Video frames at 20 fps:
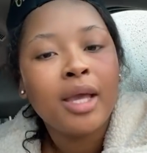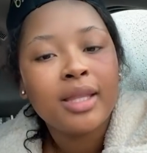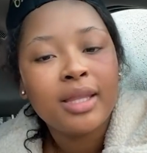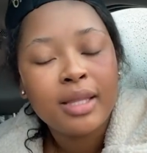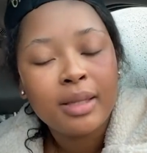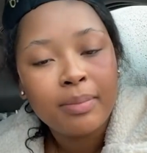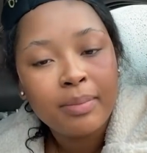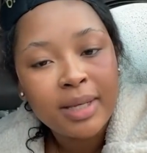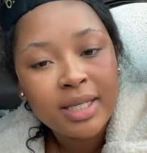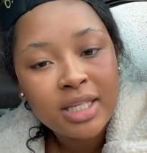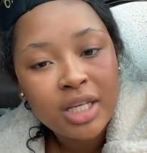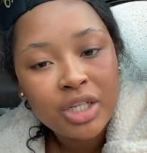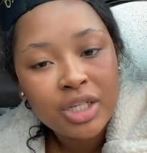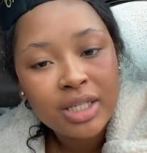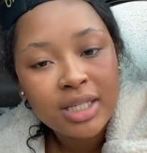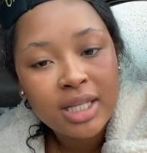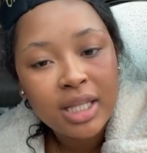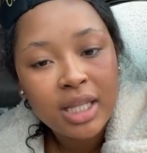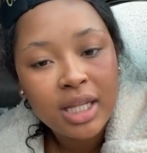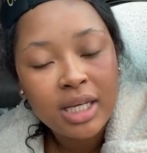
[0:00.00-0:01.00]
the
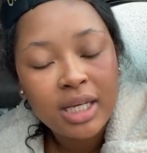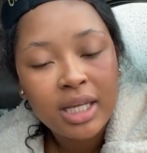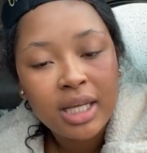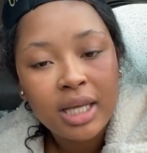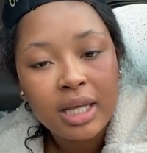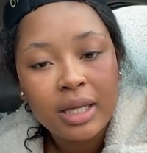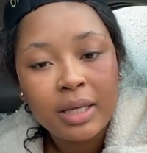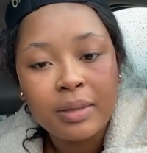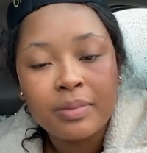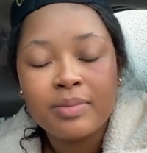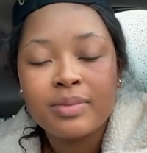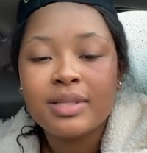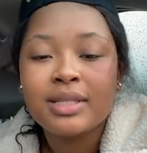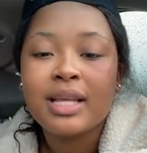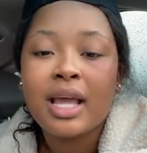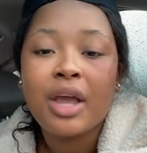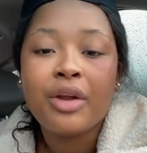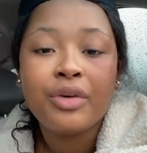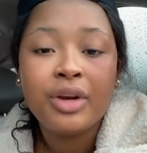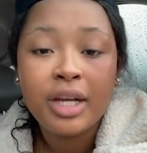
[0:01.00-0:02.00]
messages in the DMs,
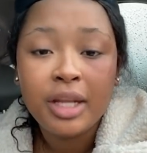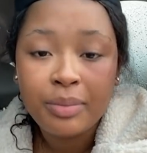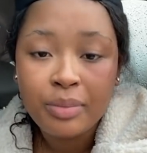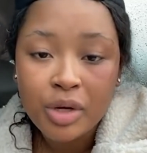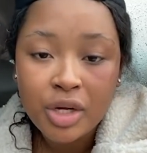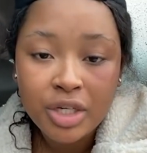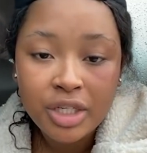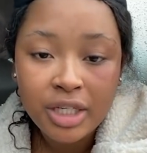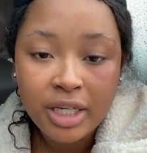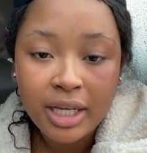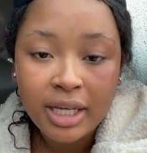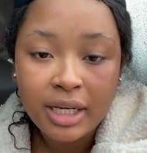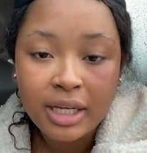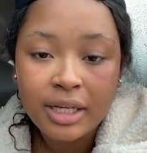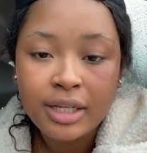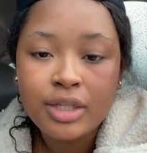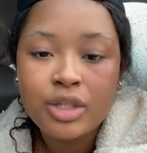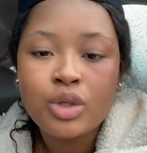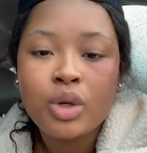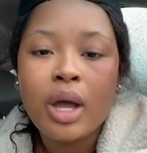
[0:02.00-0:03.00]
I really appreciate
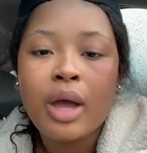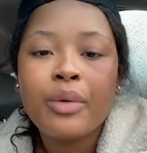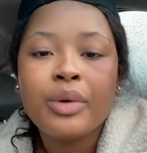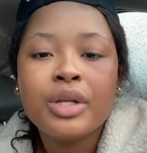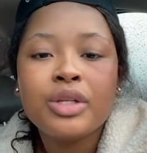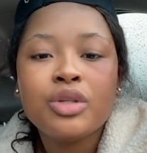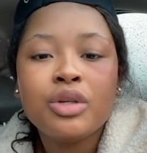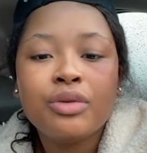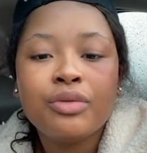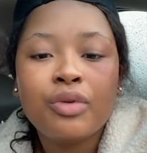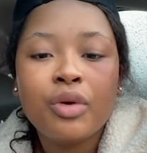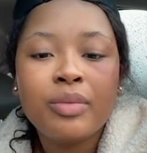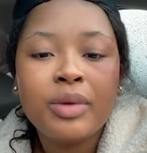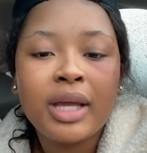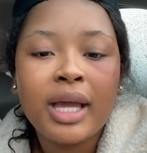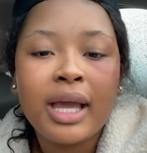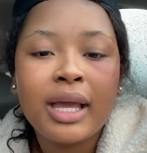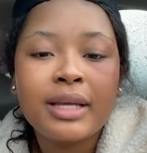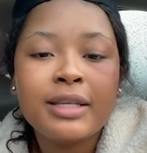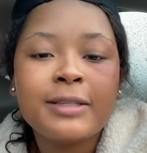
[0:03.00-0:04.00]
it. So I wanted to inform you
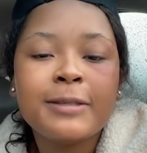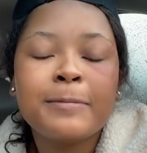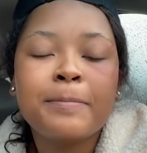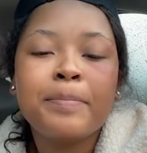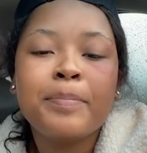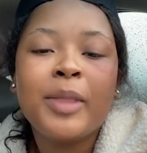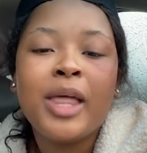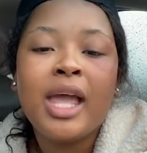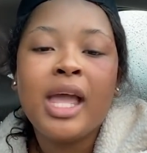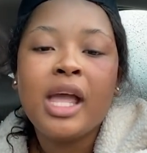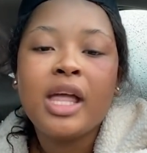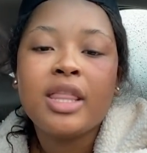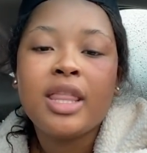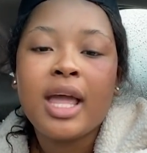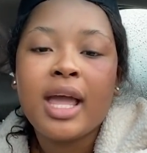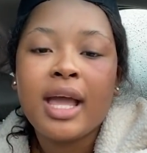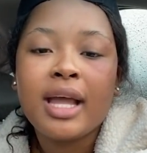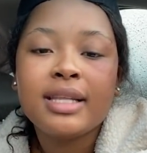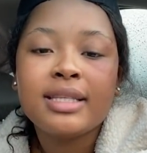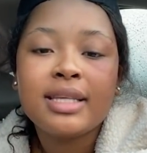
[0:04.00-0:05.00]
guys
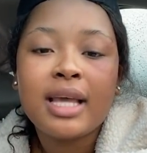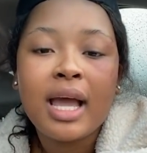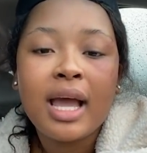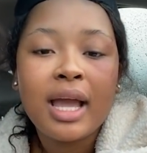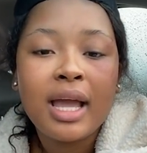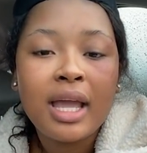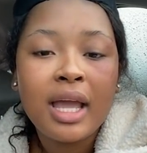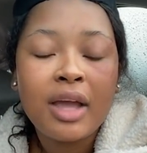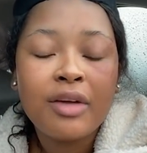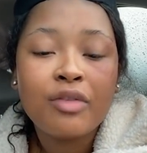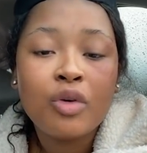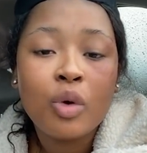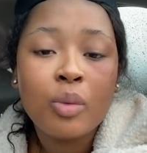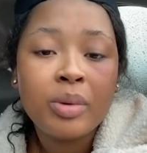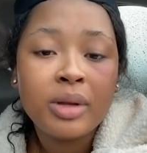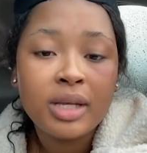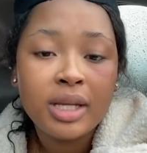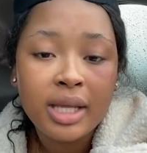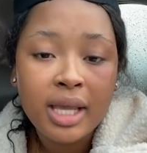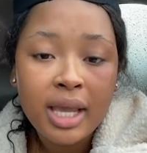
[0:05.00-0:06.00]
that I have
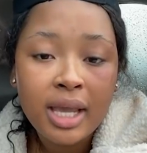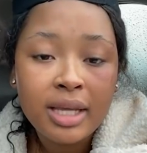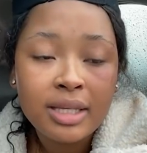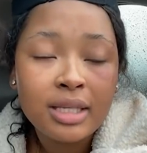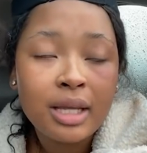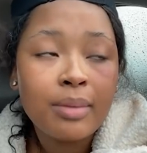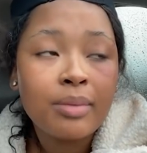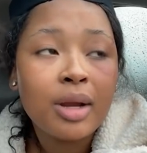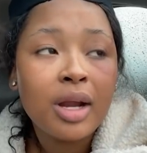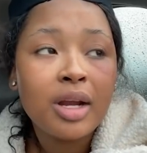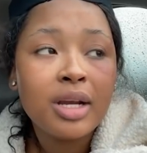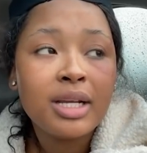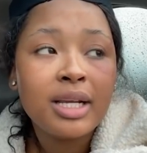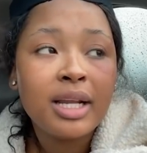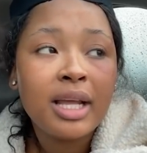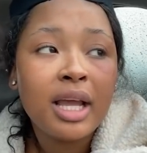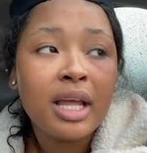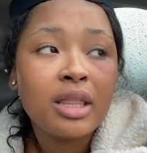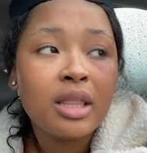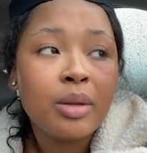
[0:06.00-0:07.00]
opened a case. I'm
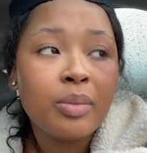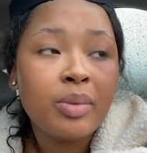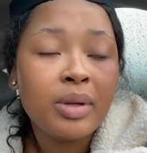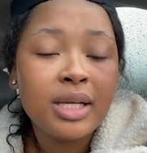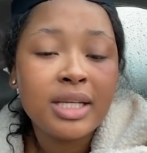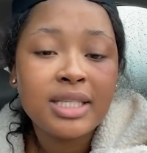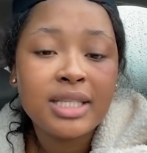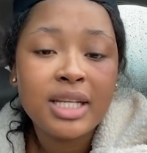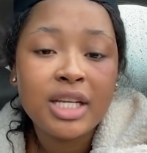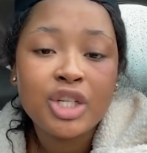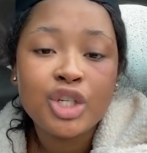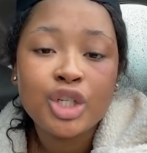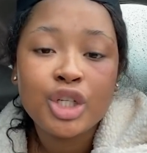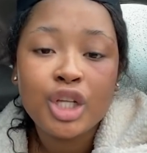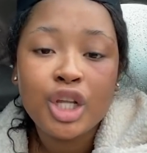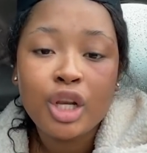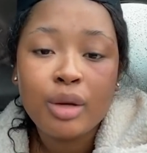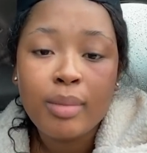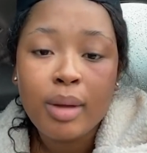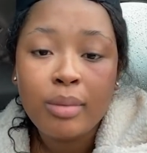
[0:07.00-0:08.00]
currently at the police station
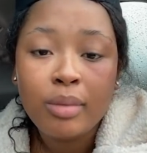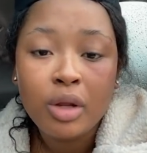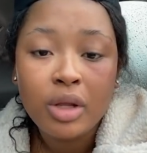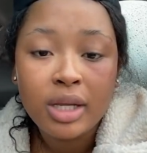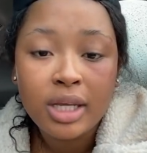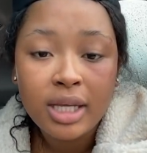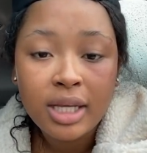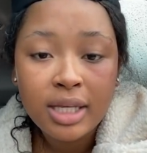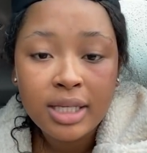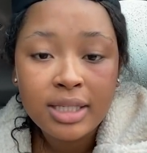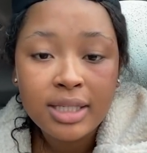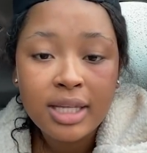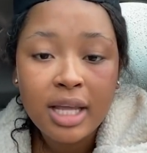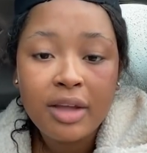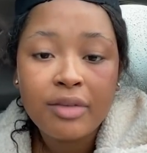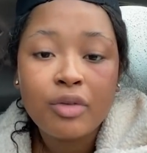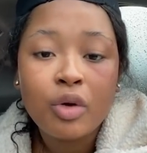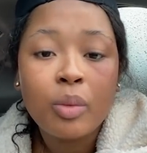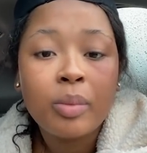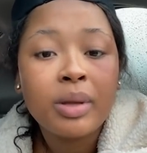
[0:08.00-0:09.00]
in Mamelodi East.
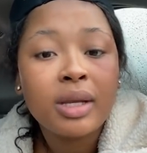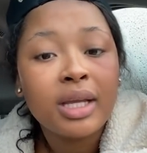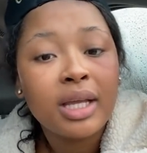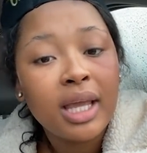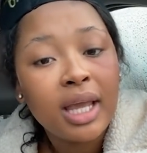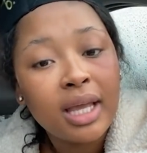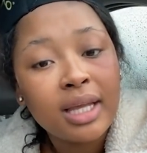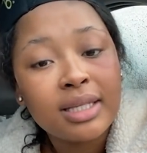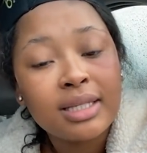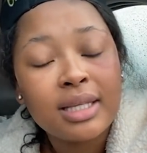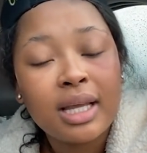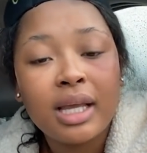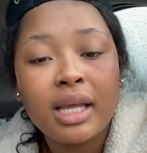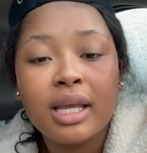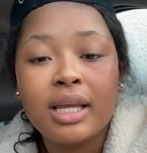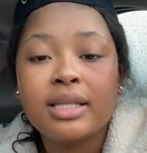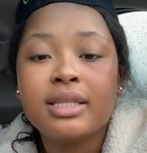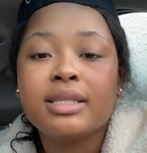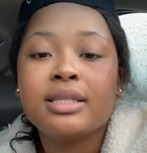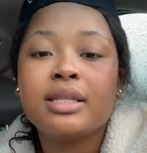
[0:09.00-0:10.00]
I've opened a case
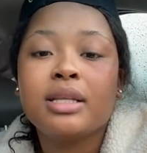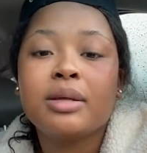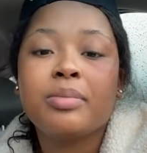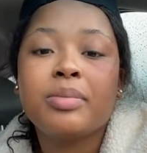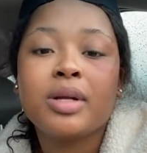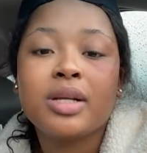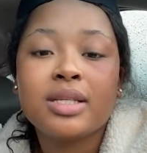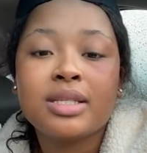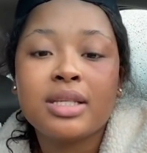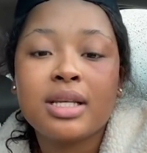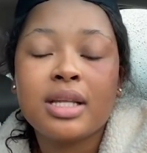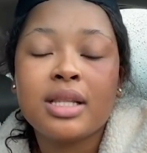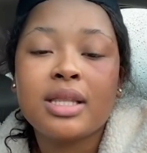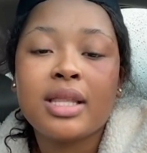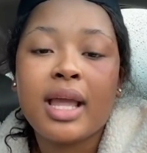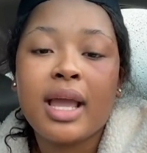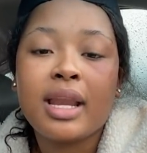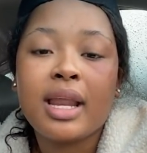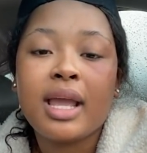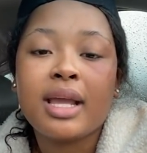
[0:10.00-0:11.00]
against the person
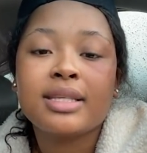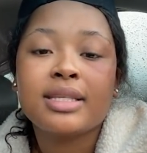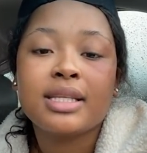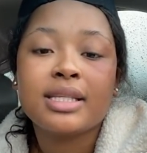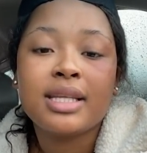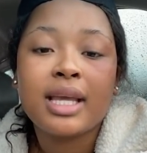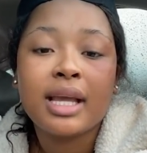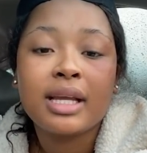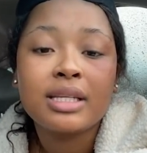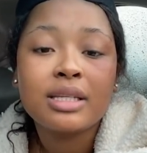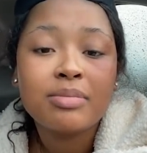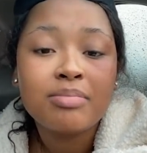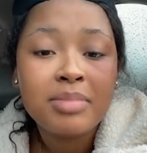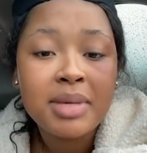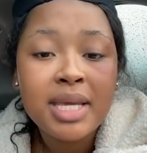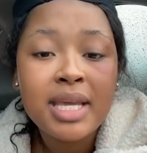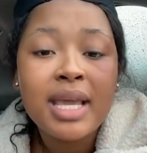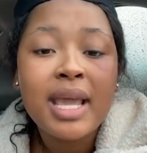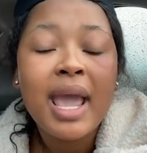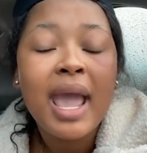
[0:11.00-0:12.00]
that has attacked
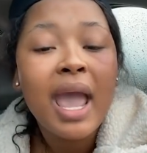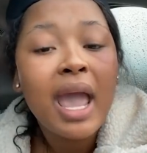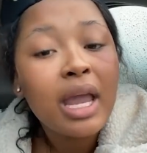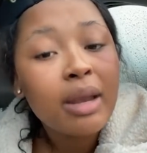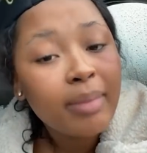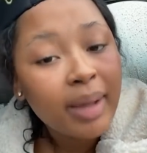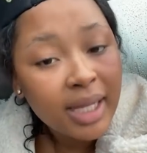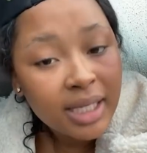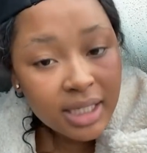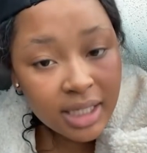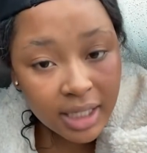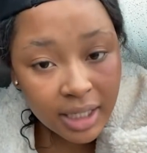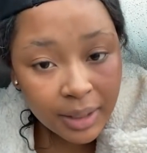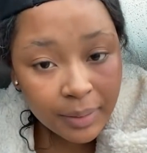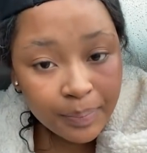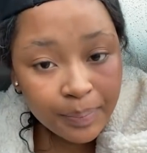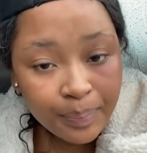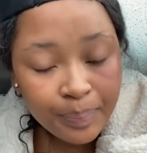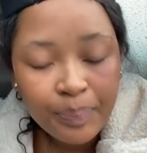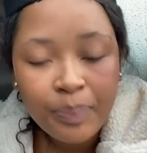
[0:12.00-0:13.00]
me and my
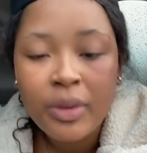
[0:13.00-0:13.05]
team,